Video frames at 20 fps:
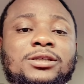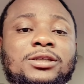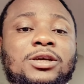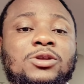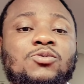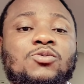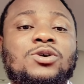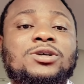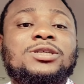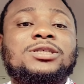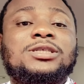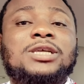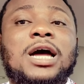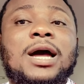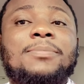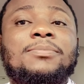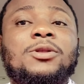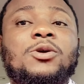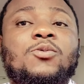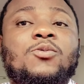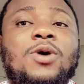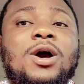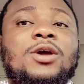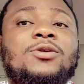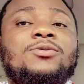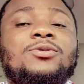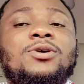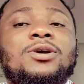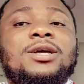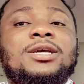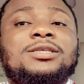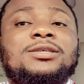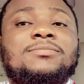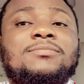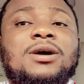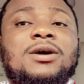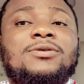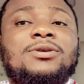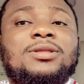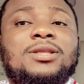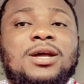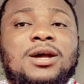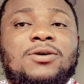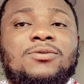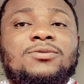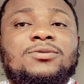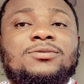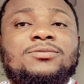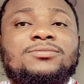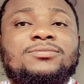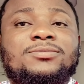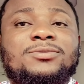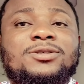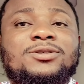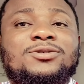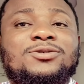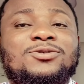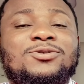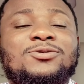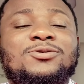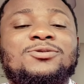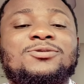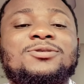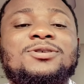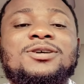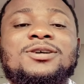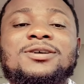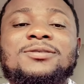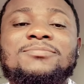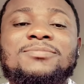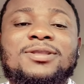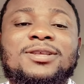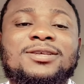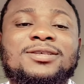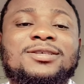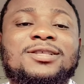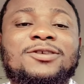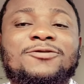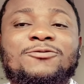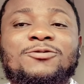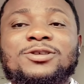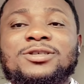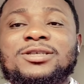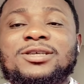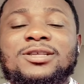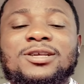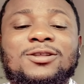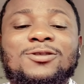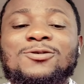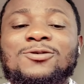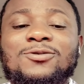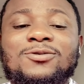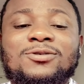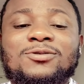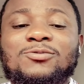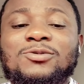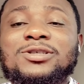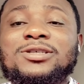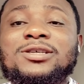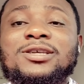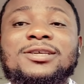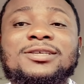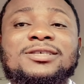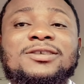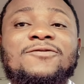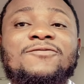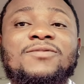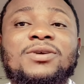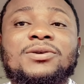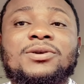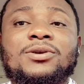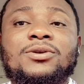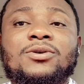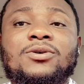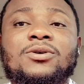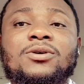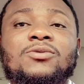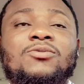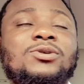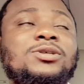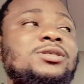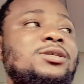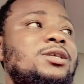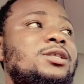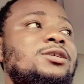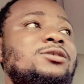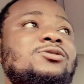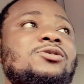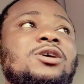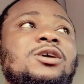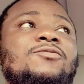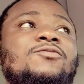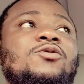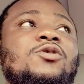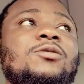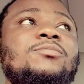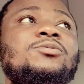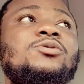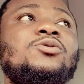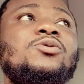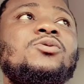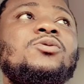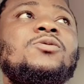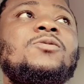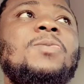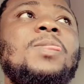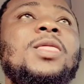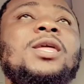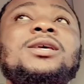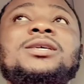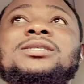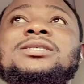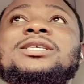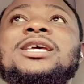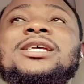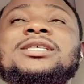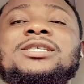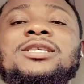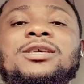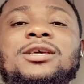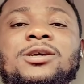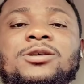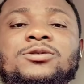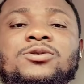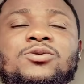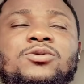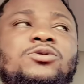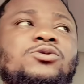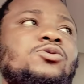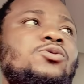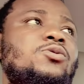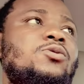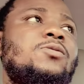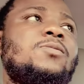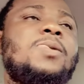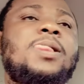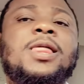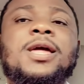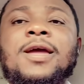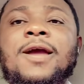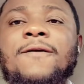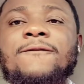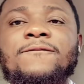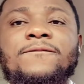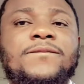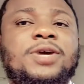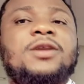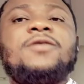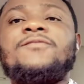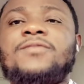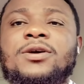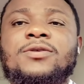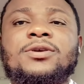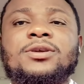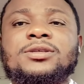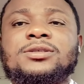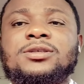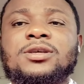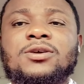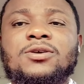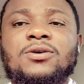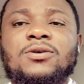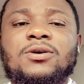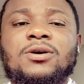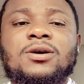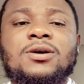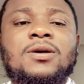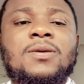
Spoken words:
then what is happening? Why are you not getting married now? So please leave Wizkid alone. Wizkid is still very young. Wizkid is not even up to, he's 30 years old, so very, very still young.